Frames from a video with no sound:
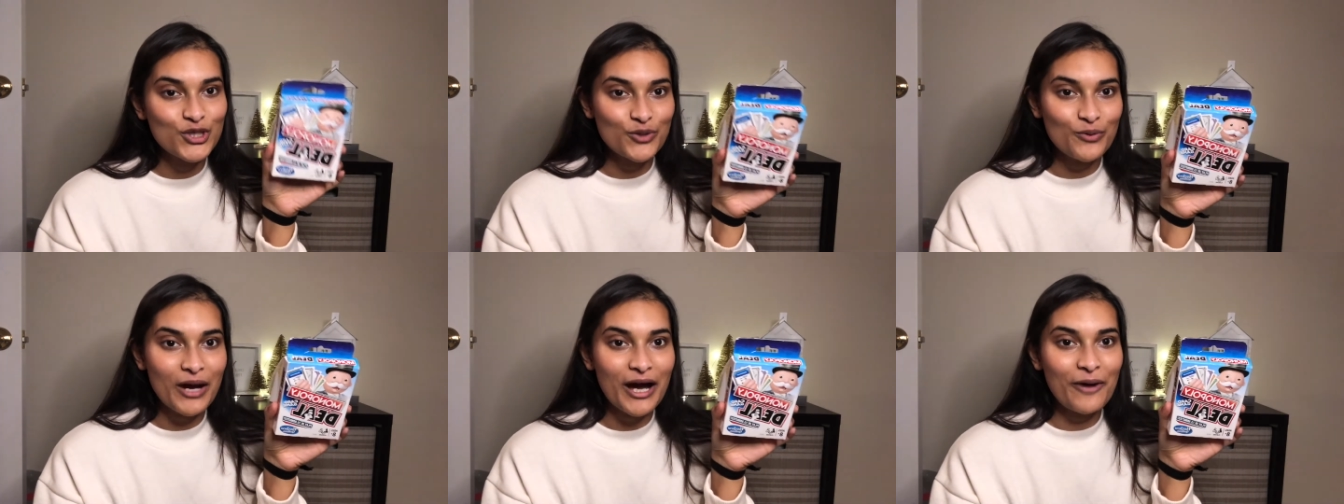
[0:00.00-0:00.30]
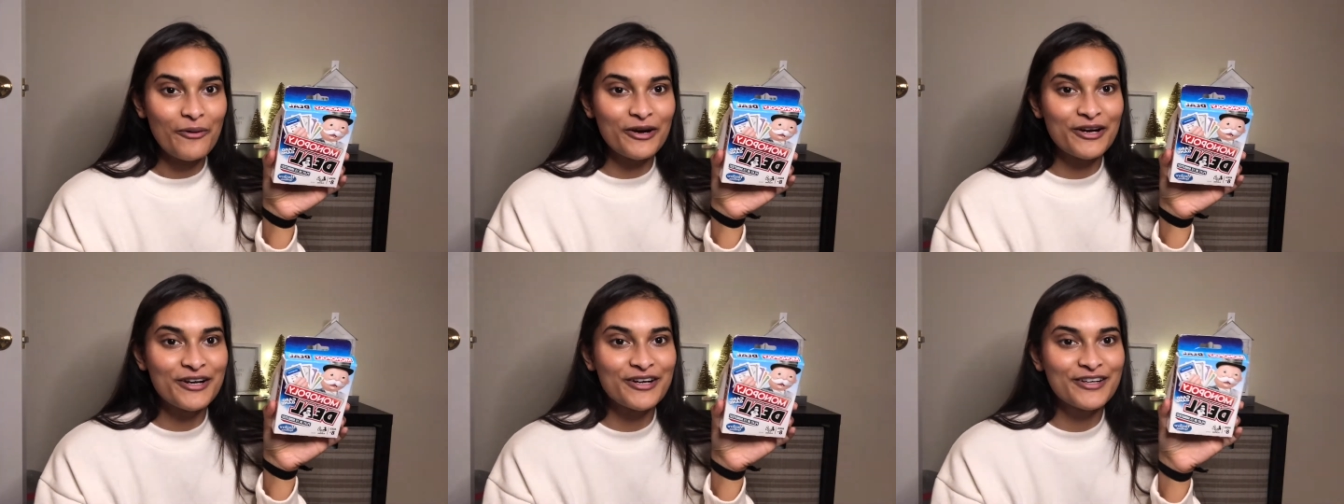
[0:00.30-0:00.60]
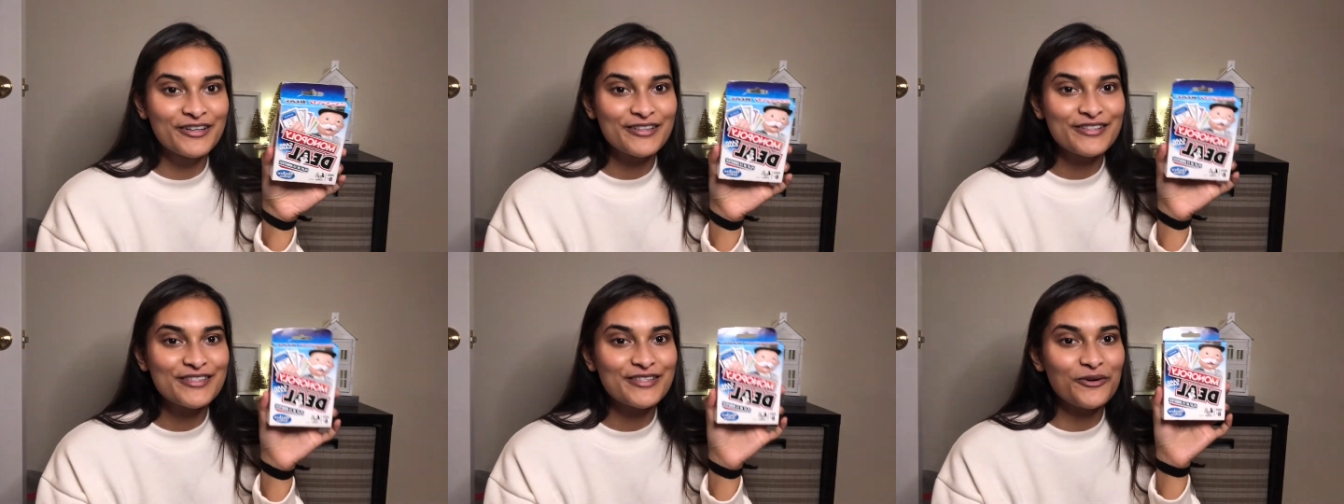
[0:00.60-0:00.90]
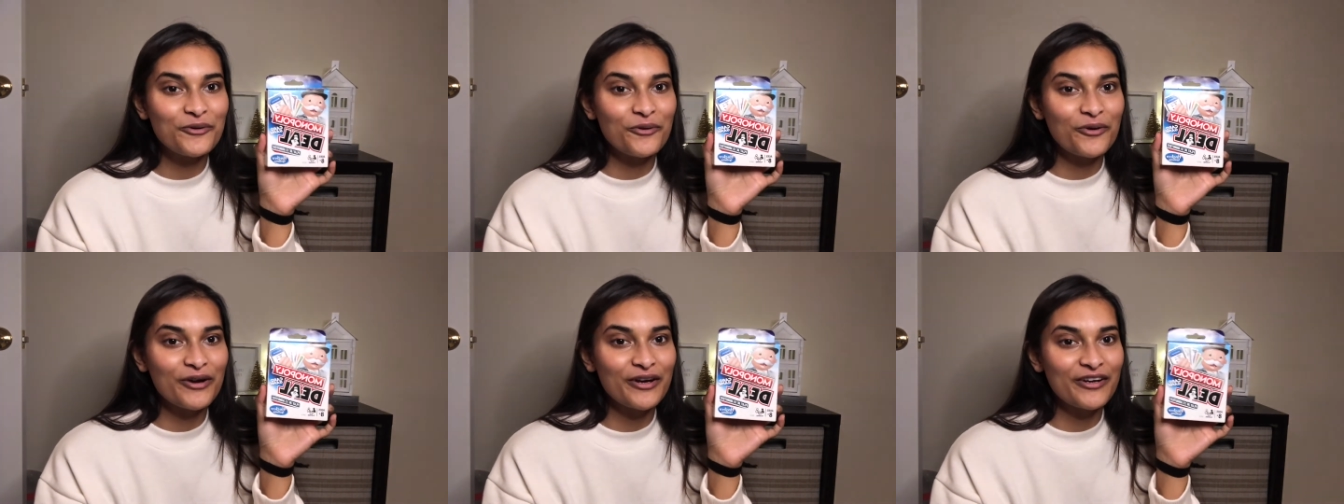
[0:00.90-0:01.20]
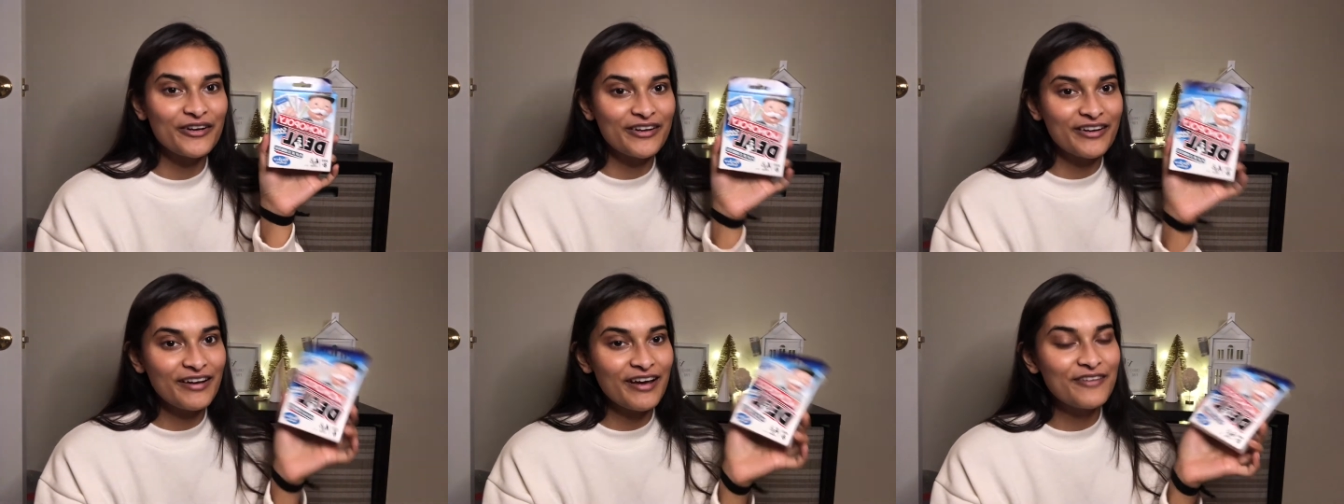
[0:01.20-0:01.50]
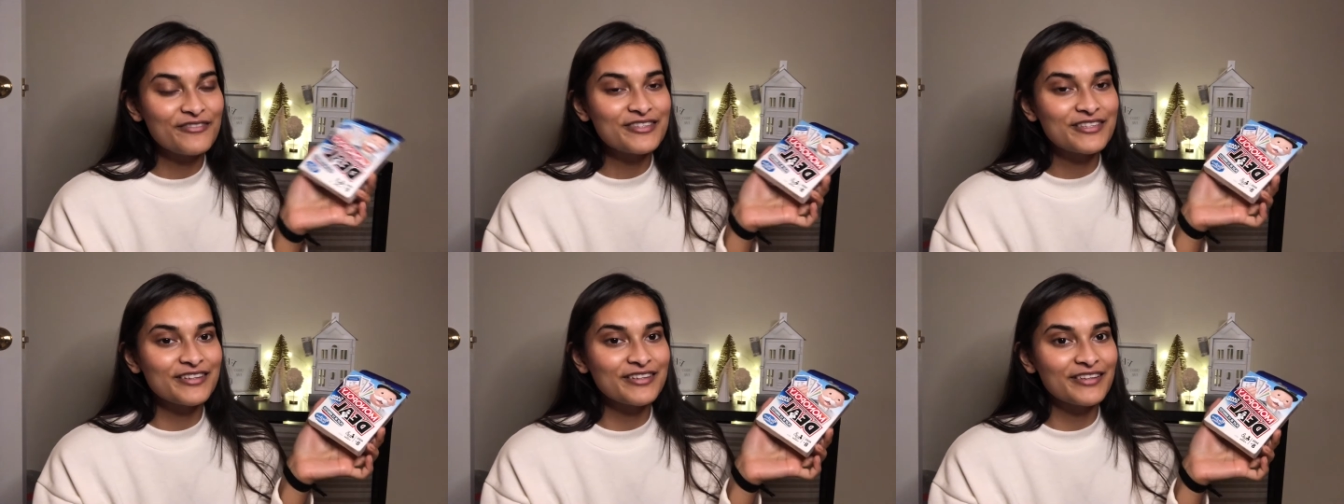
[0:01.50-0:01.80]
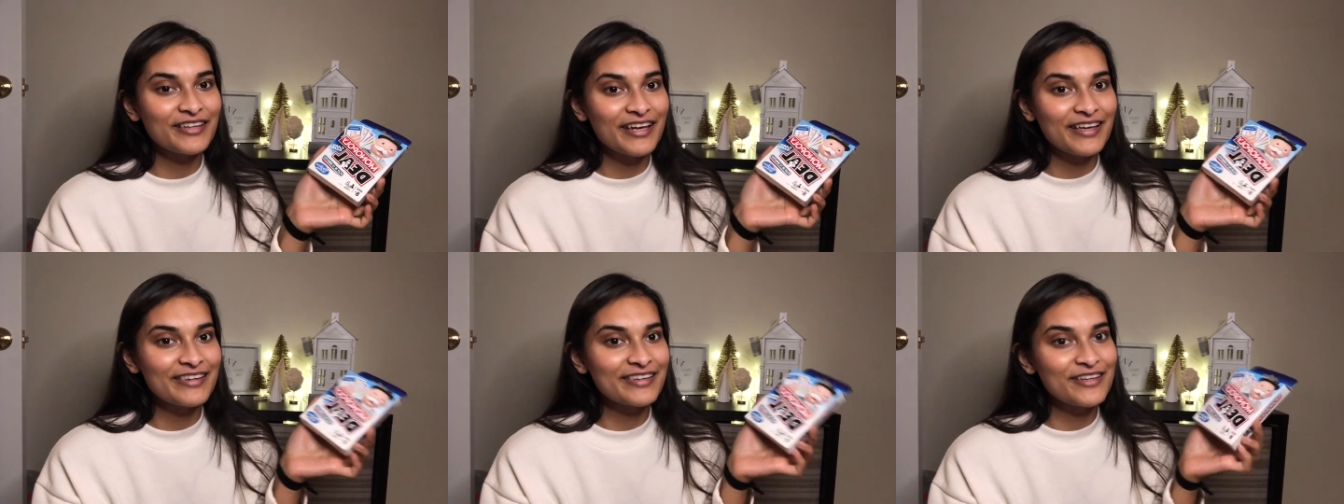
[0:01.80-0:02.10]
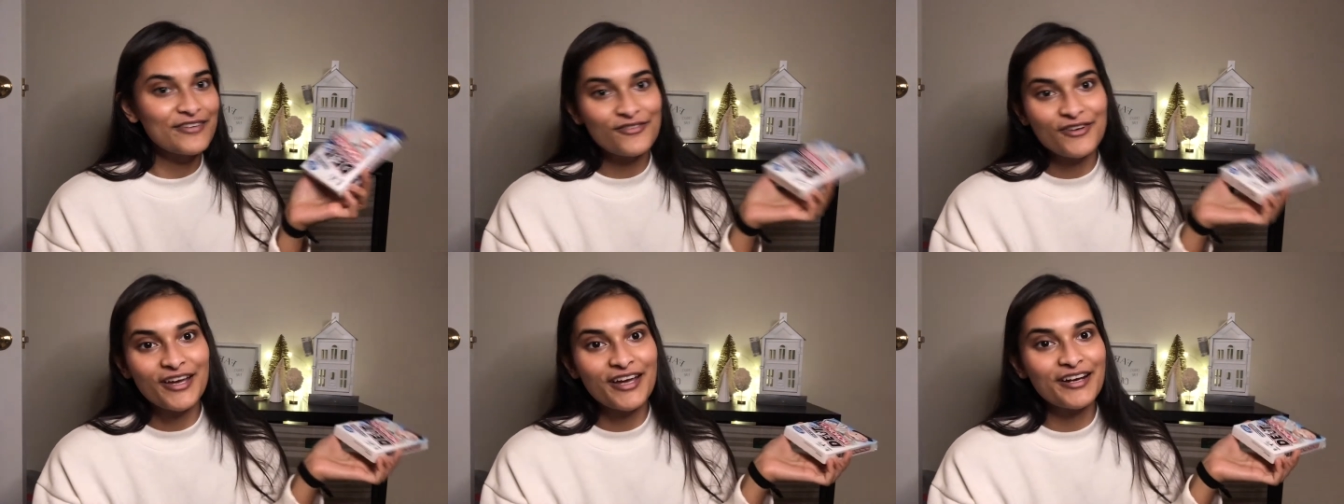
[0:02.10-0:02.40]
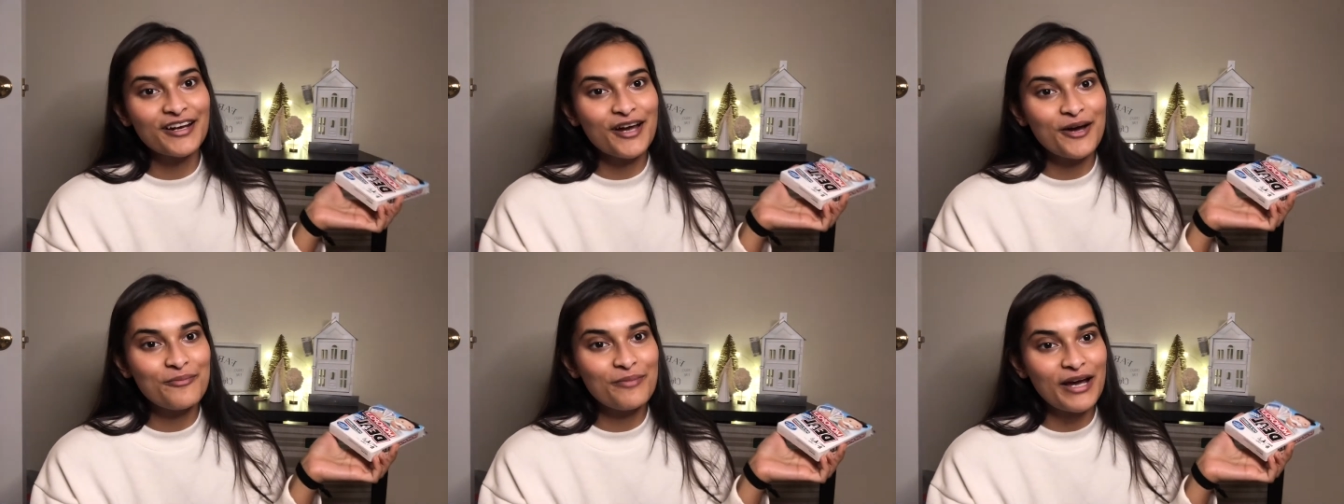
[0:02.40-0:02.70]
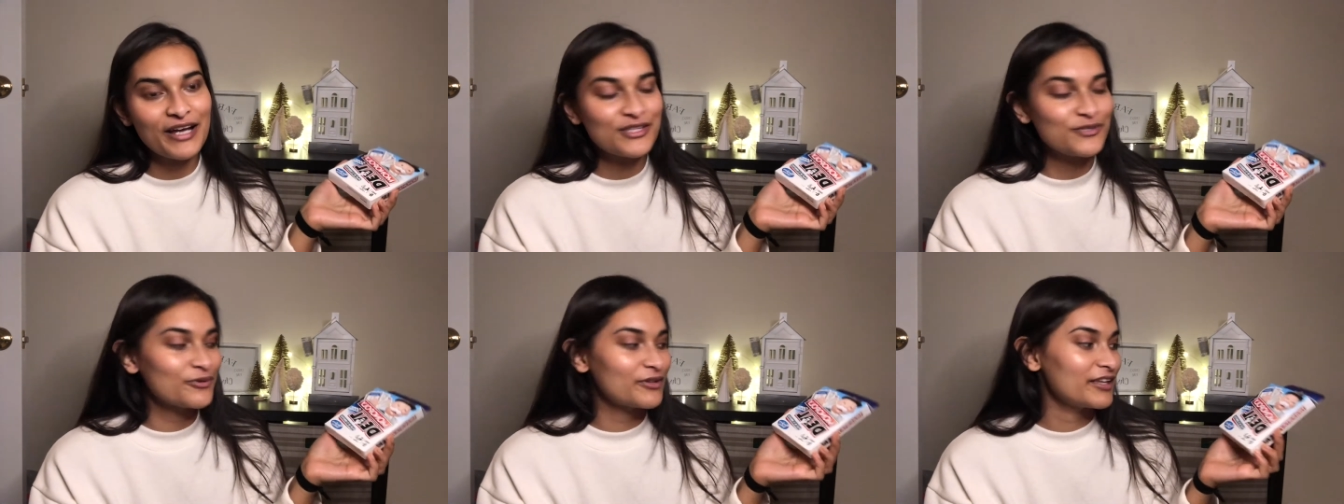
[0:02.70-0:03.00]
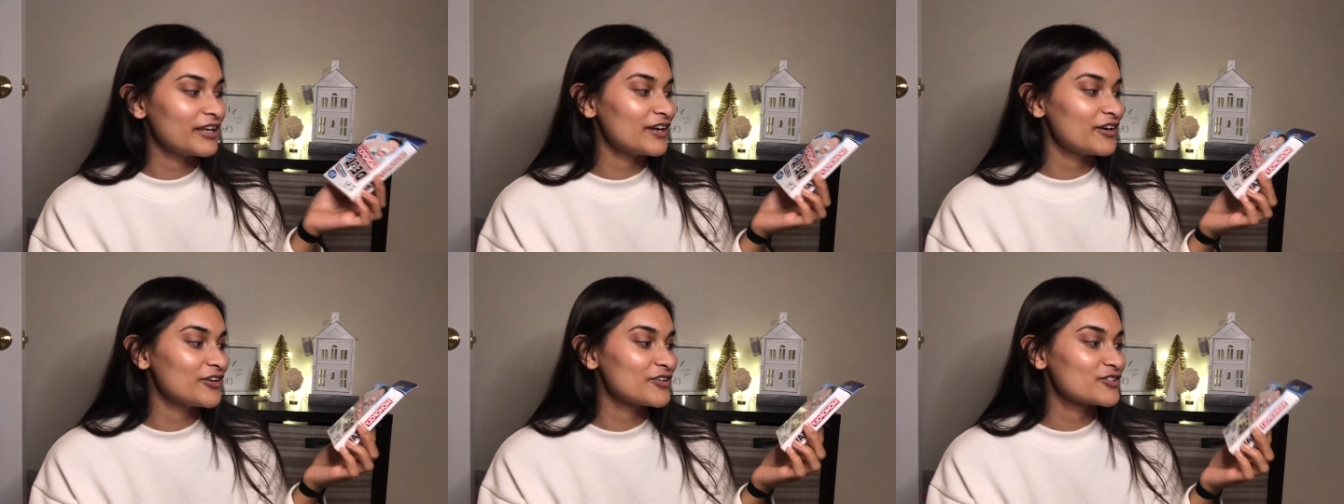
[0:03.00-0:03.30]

hours or you're going to have to like leave it and come back to it later.